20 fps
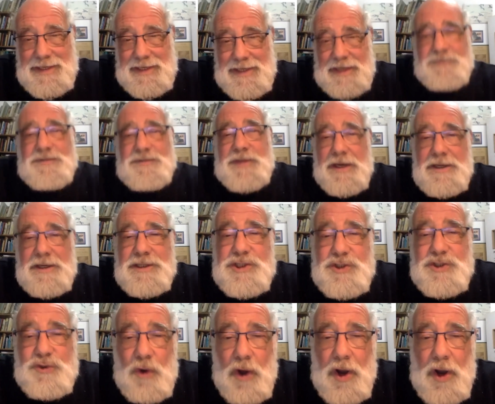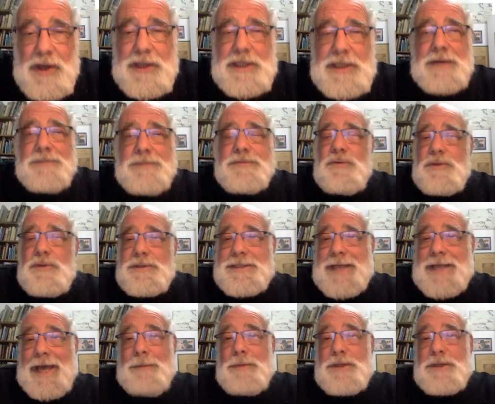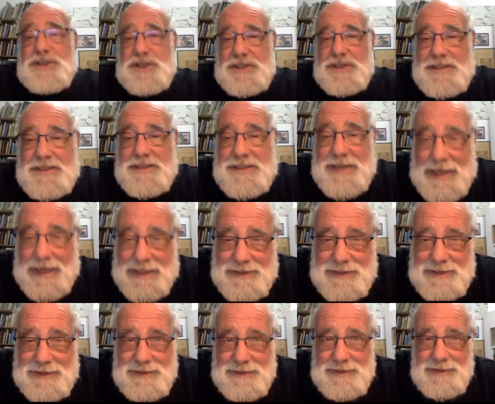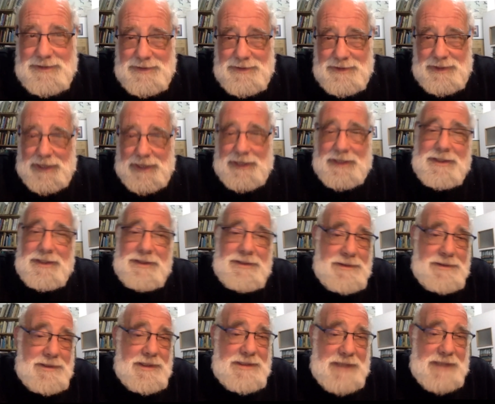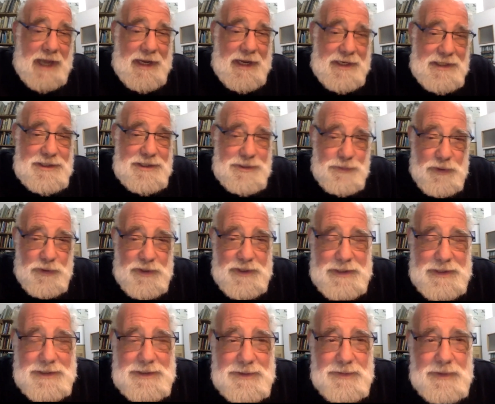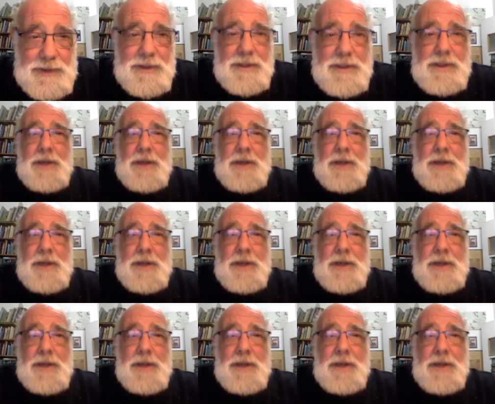If they're strong enough to establish a state, like the Zionists were in Israel,